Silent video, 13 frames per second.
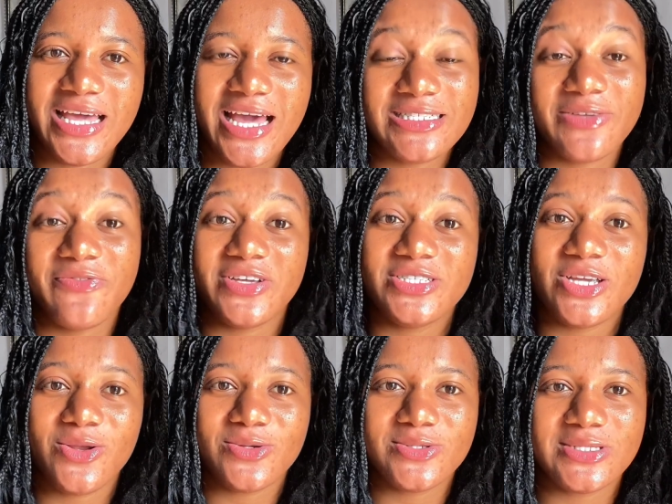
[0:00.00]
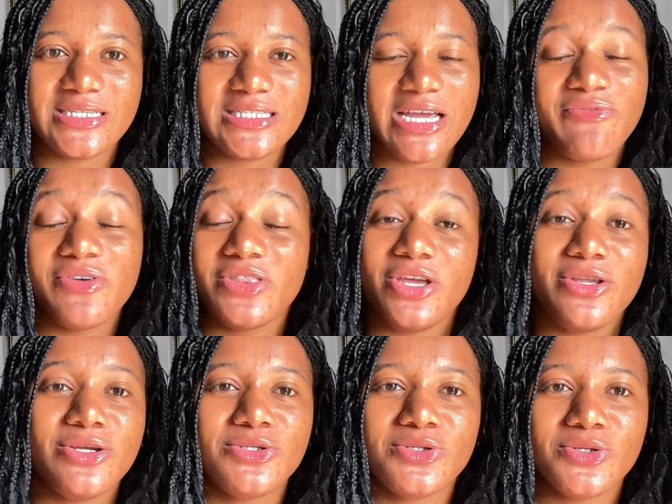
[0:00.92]
as a first year law student, everything
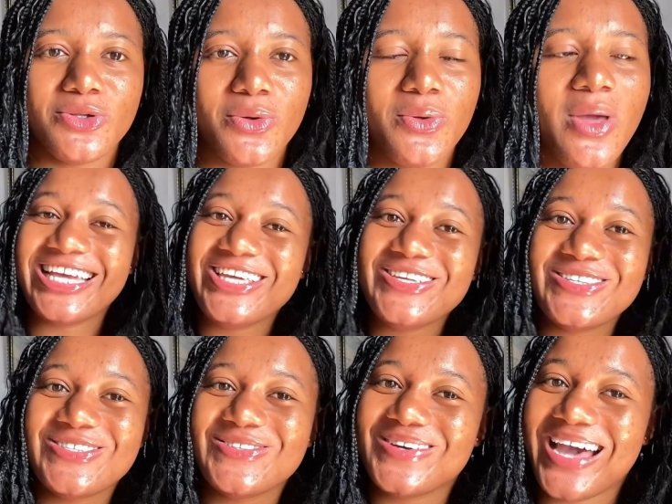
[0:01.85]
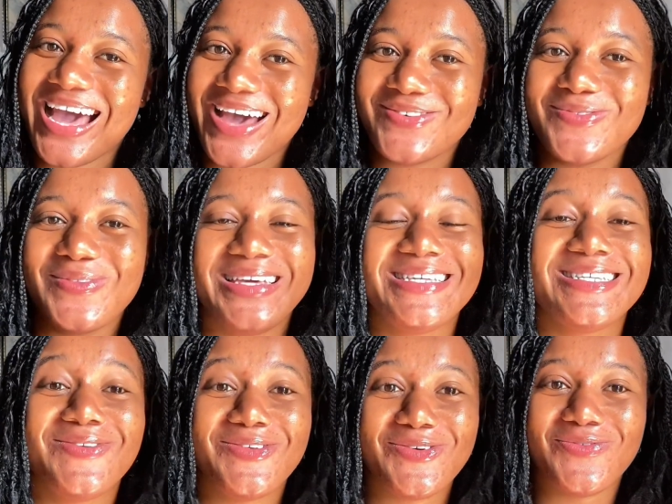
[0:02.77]
you need to know. Thank you to her for making this
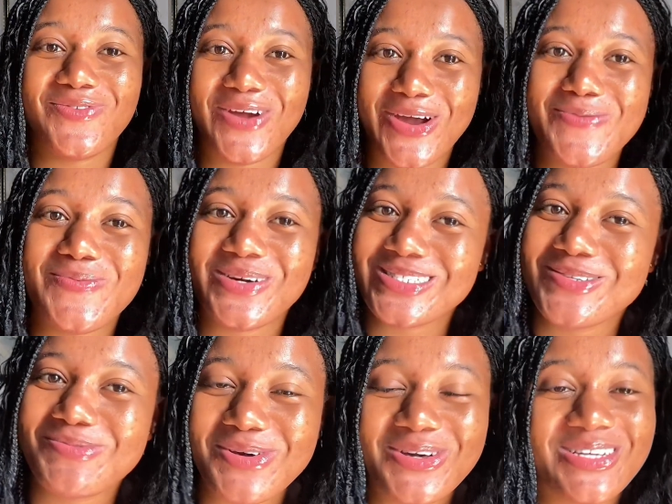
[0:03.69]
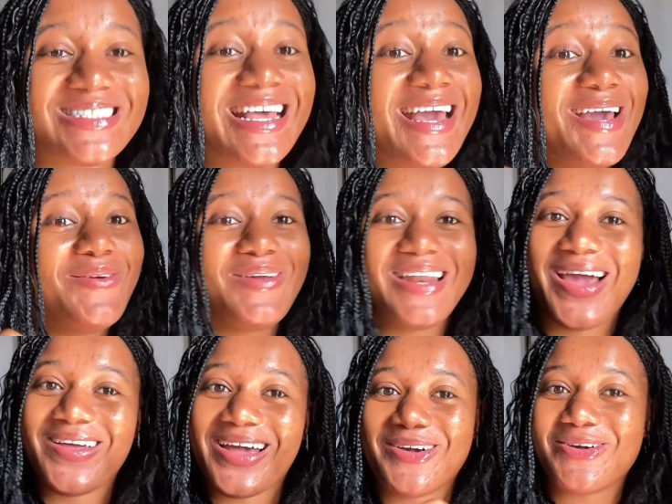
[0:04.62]
video very possible, because
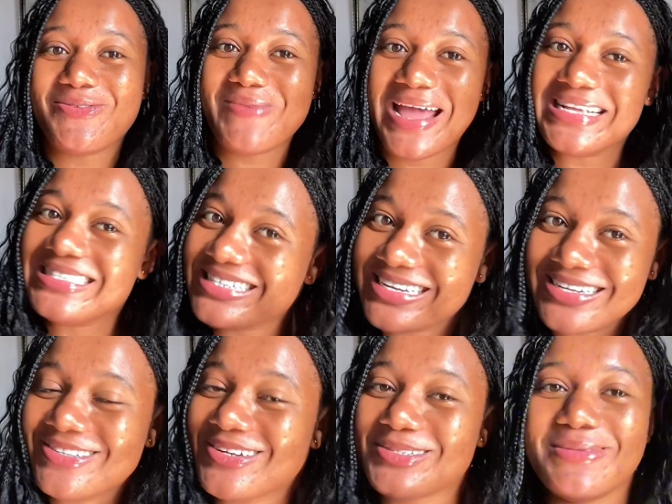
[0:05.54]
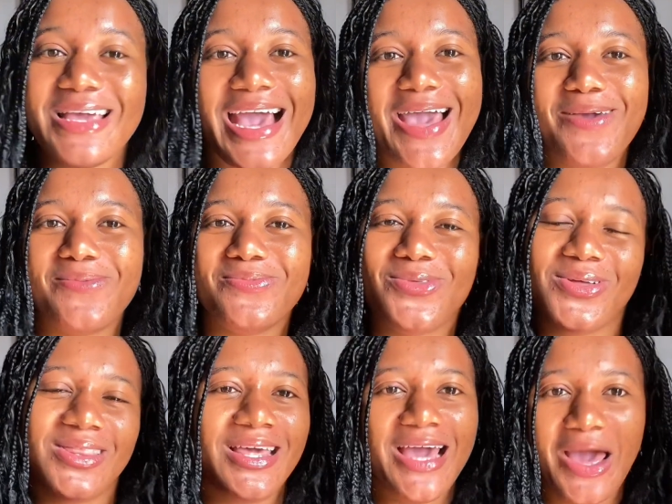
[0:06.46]
without her commenting, trust me, I
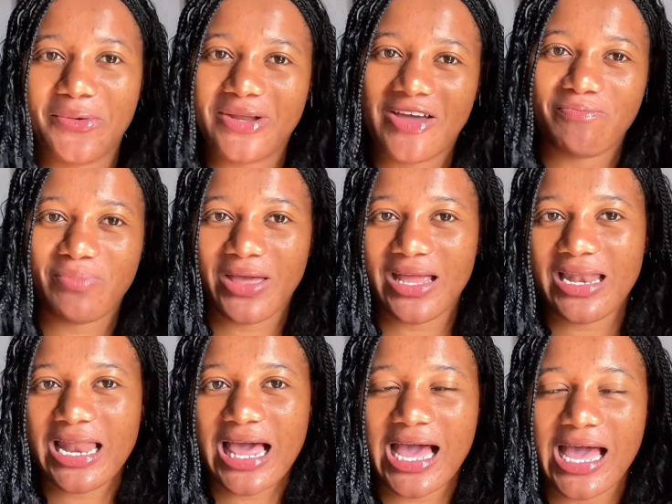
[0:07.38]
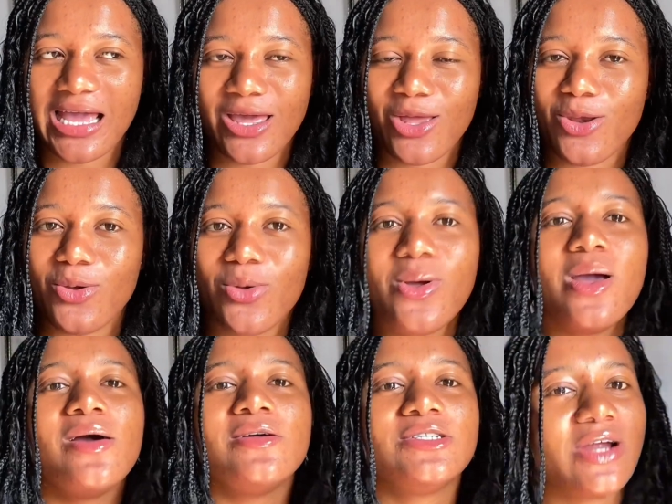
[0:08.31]
don't think I would have been like,
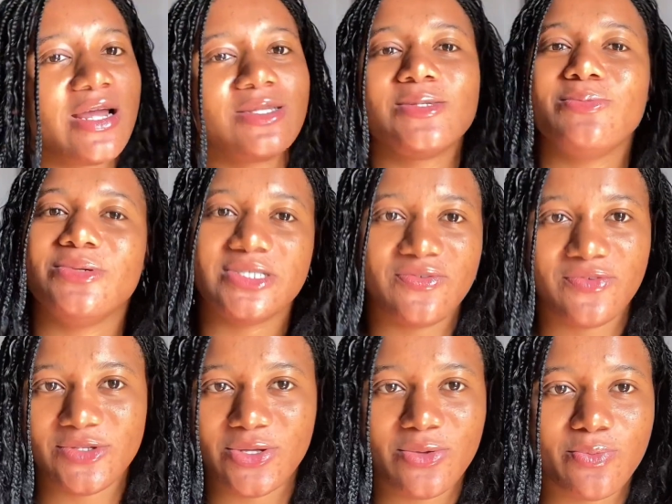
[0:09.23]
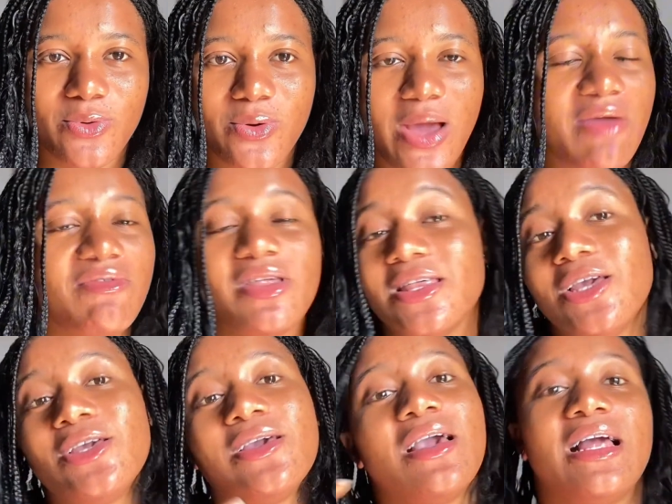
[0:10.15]
trying to make this video. But I really
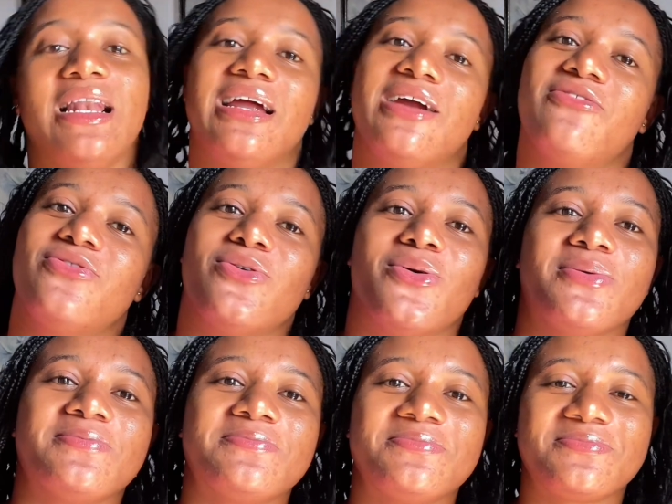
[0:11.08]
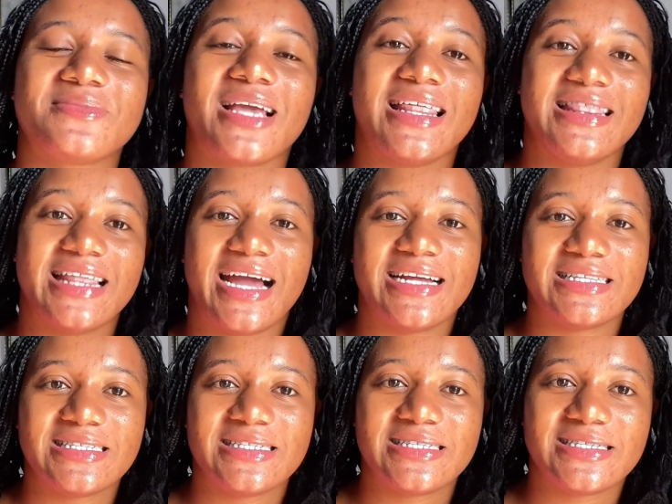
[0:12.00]
thank Clara for that